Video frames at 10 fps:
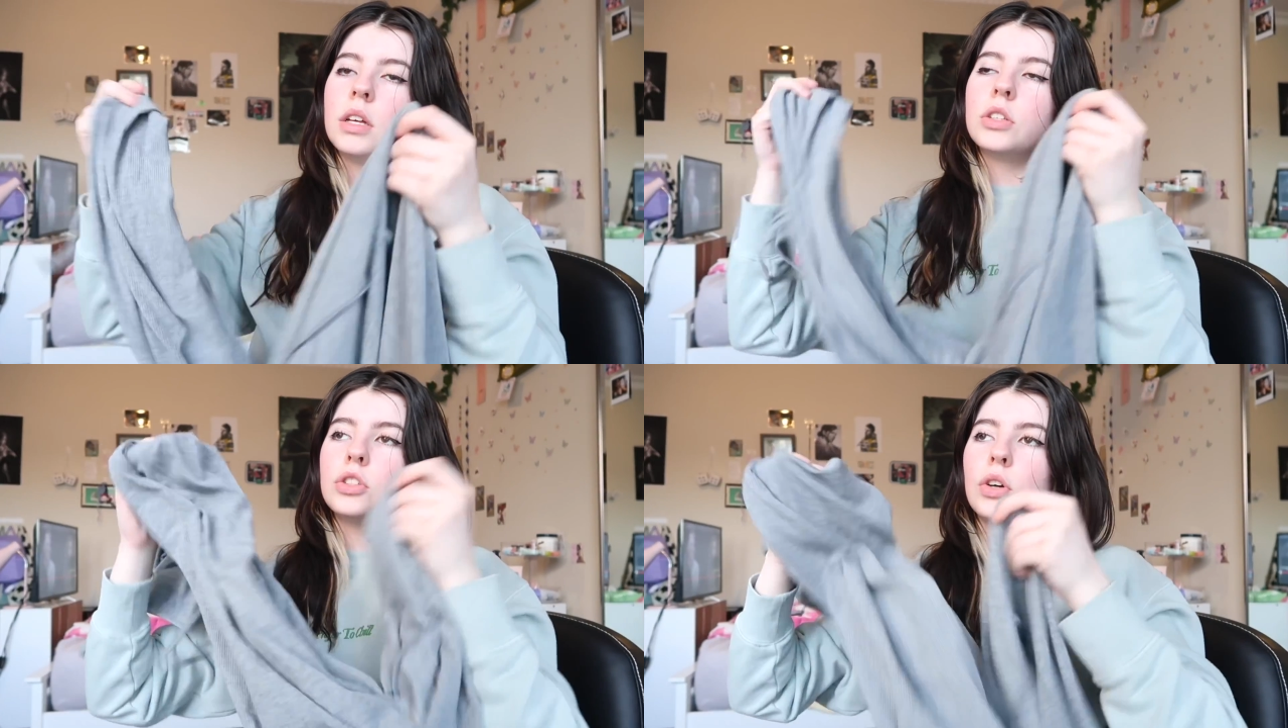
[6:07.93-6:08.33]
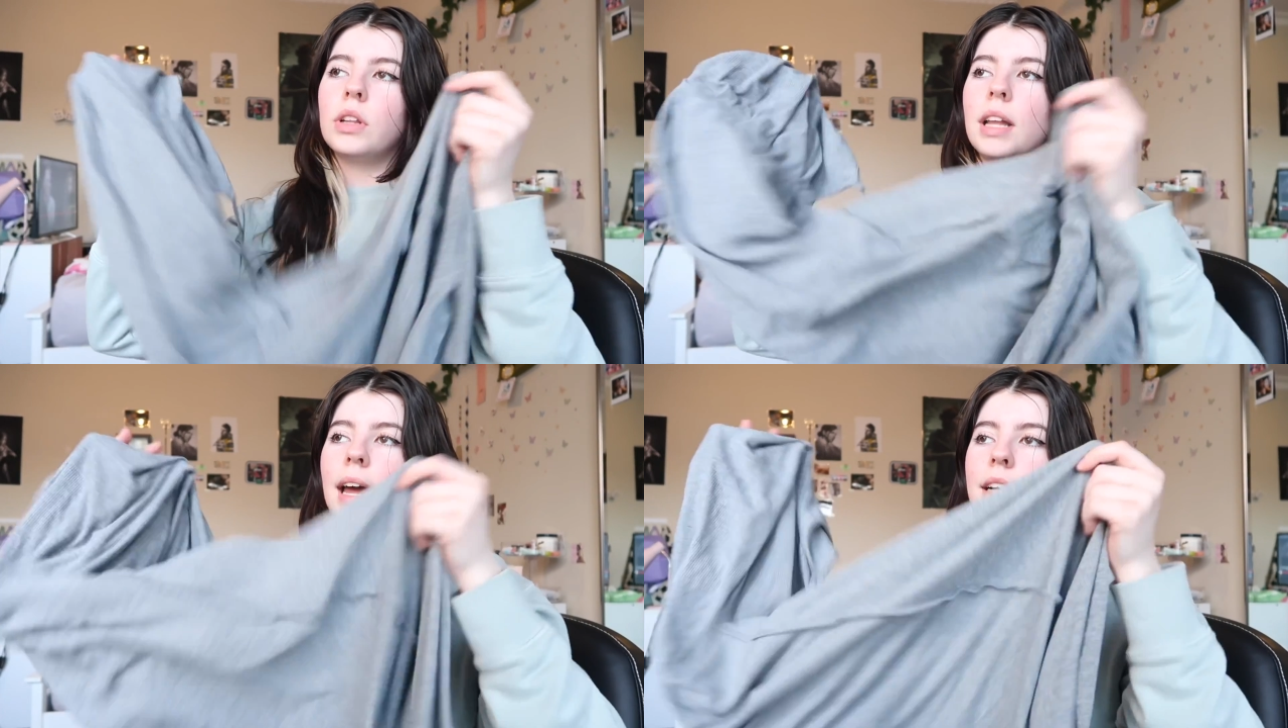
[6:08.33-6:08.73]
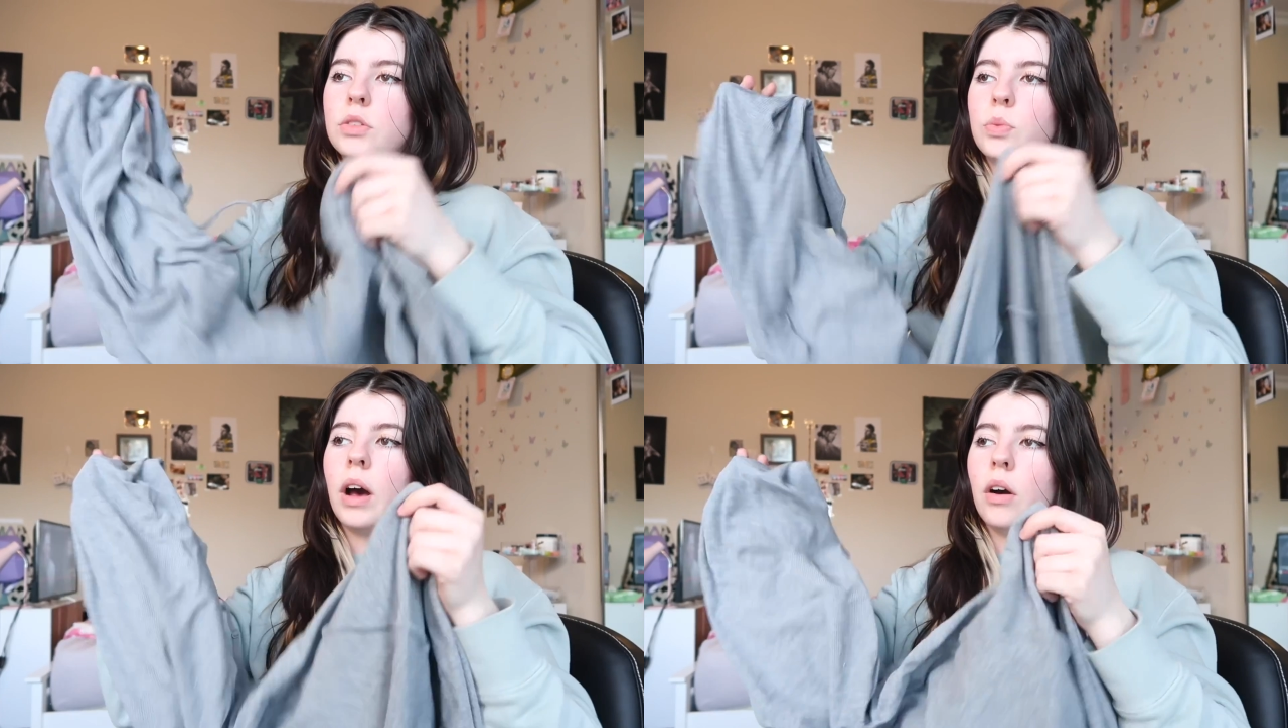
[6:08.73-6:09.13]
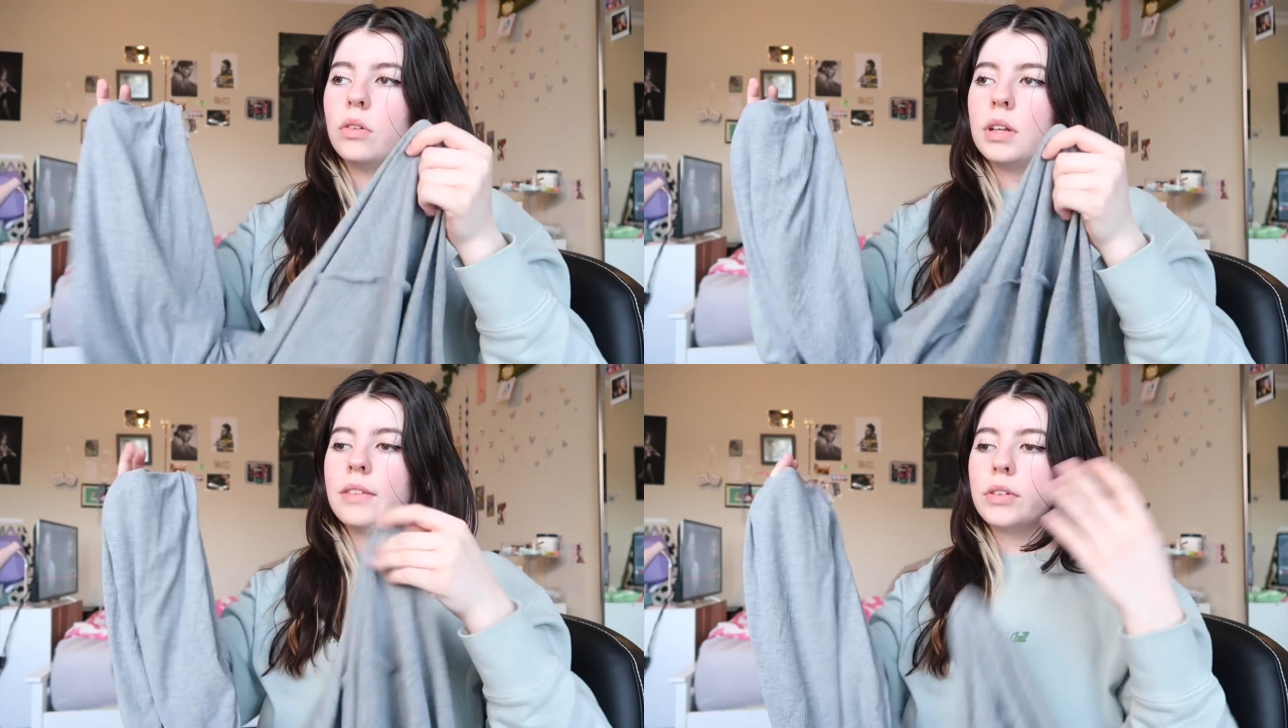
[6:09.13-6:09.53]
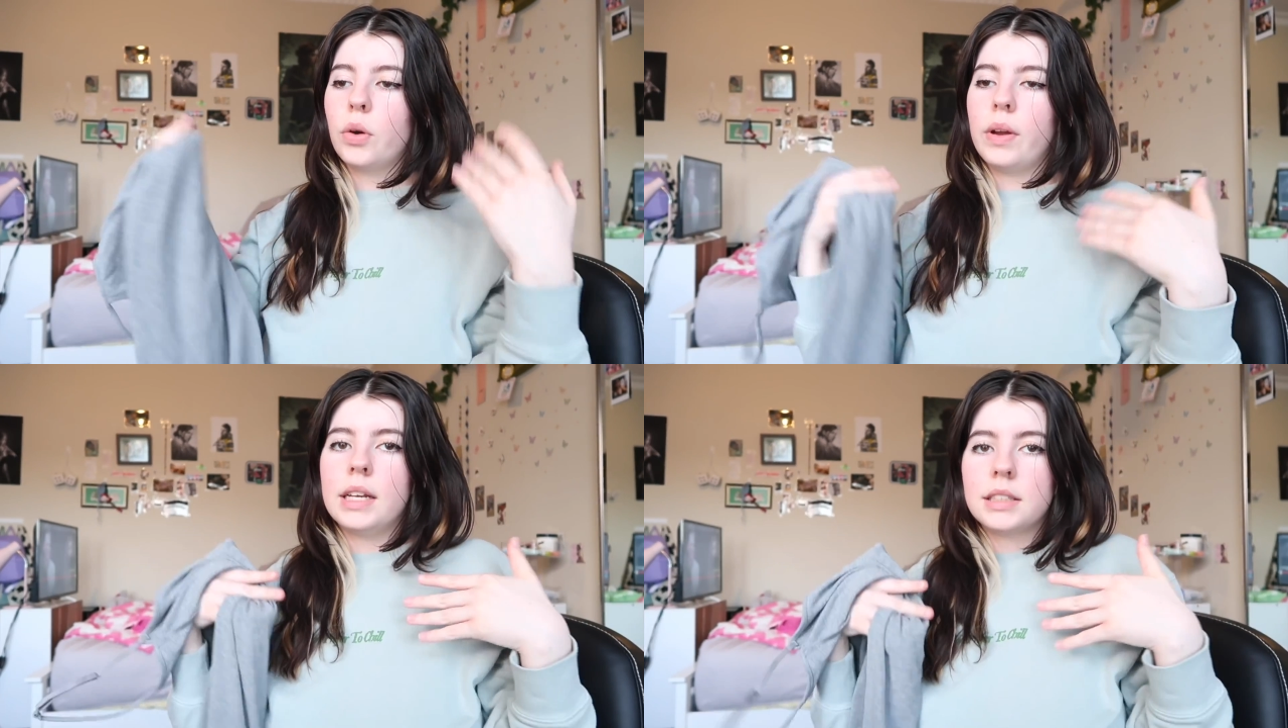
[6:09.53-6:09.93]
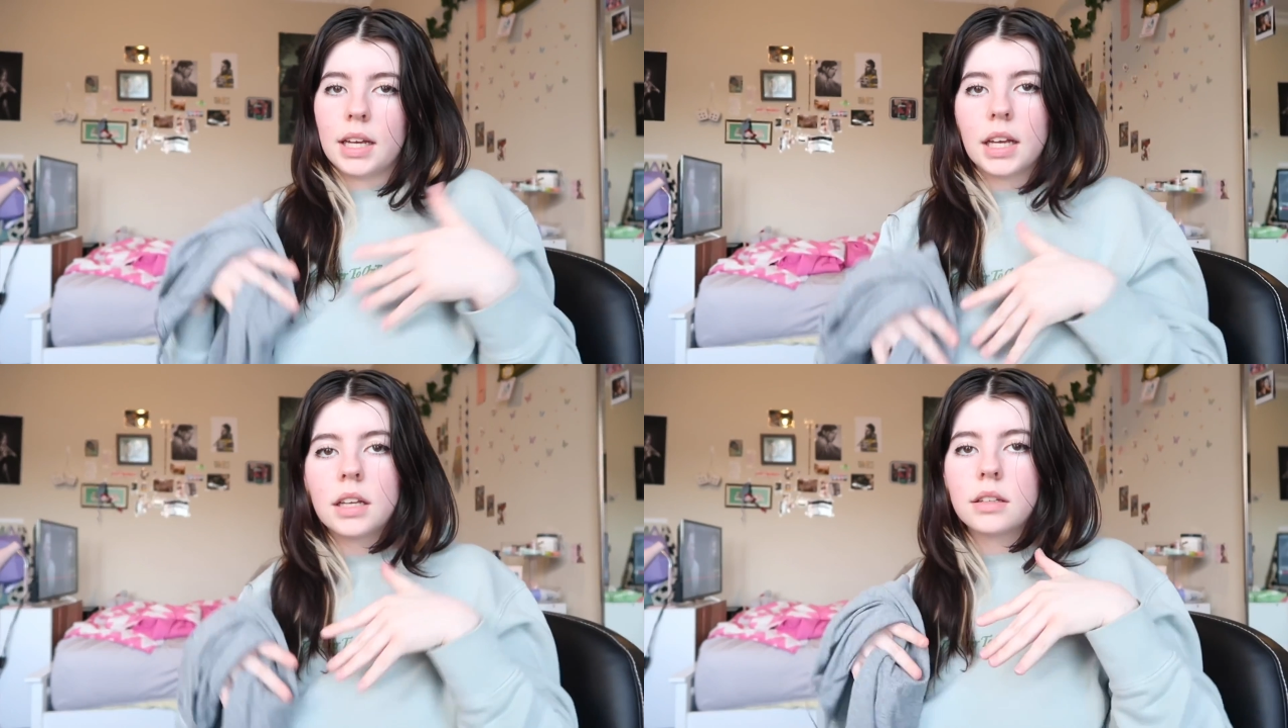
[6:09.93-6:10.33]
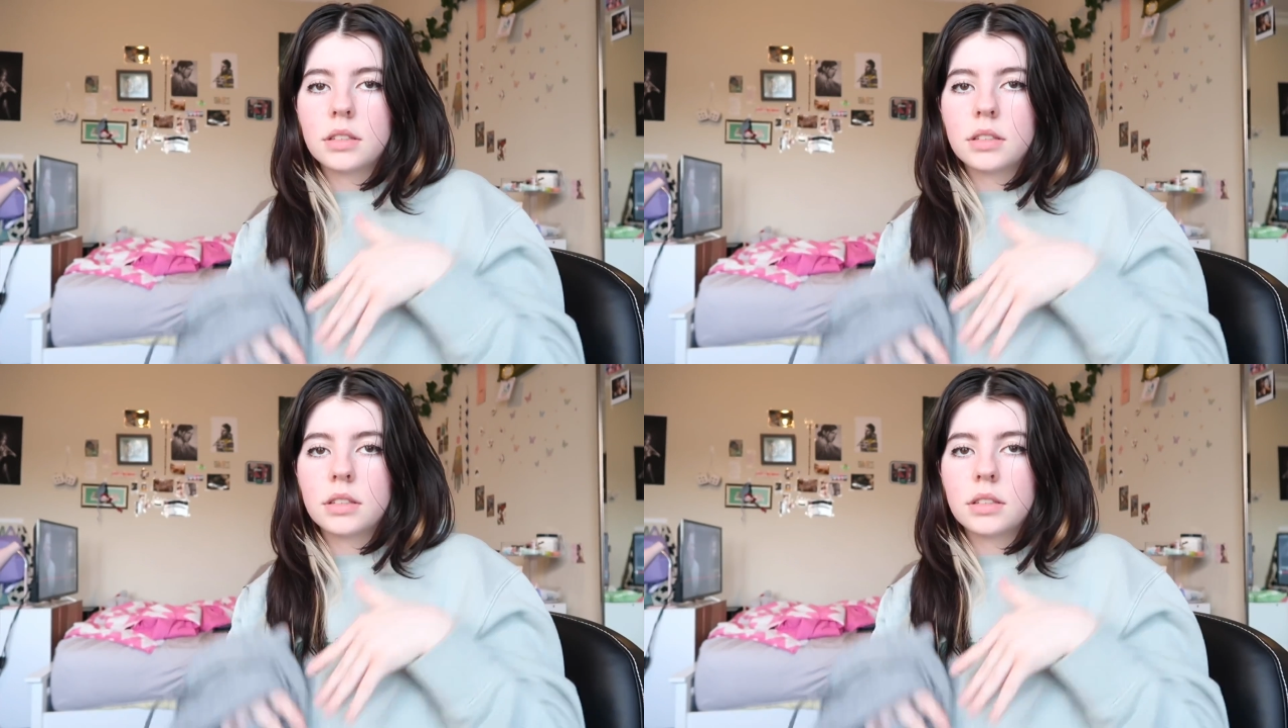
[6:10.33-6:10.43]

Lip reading: So light as well. Even though it is like